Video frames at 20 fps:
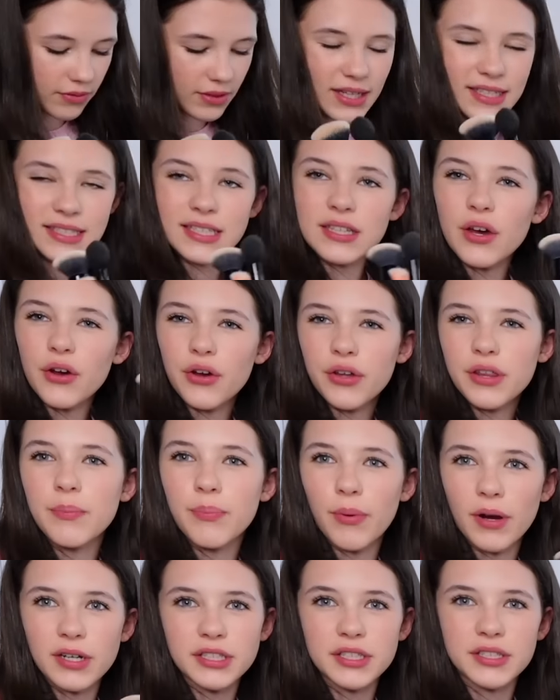These are the only
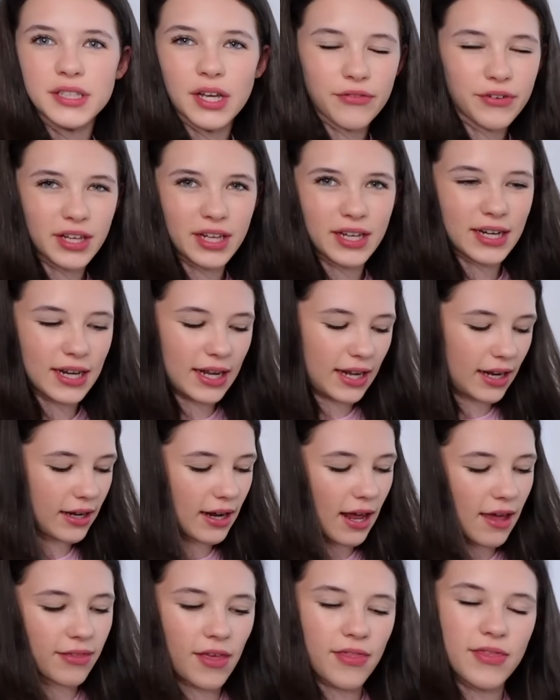brushes I really need
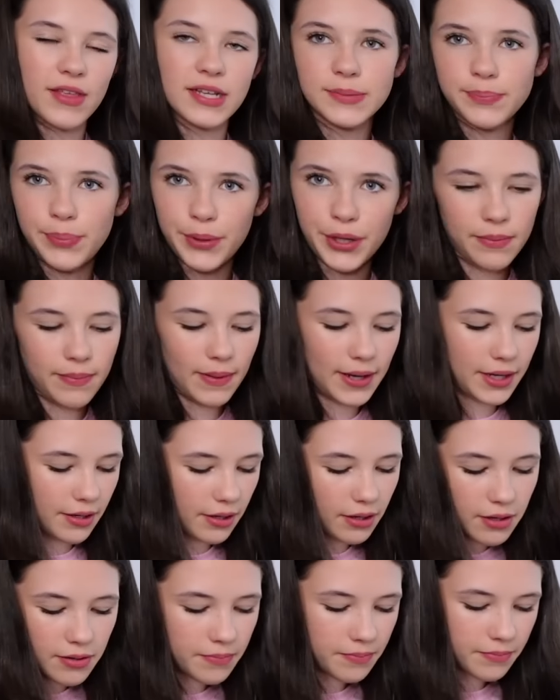and then this beauty
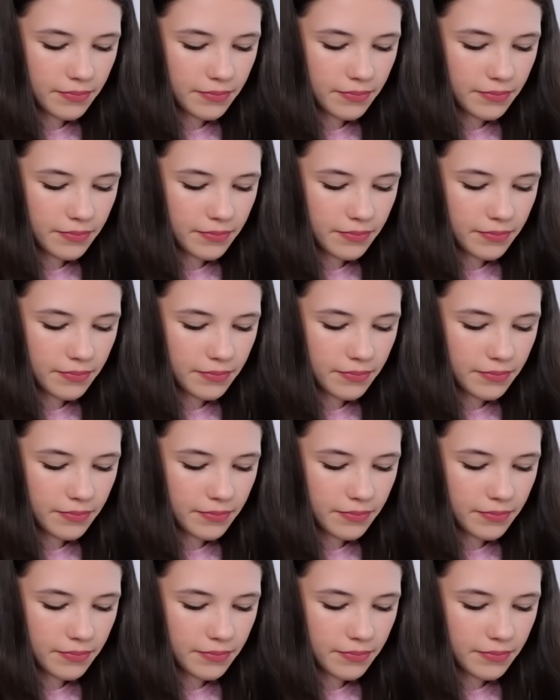blender.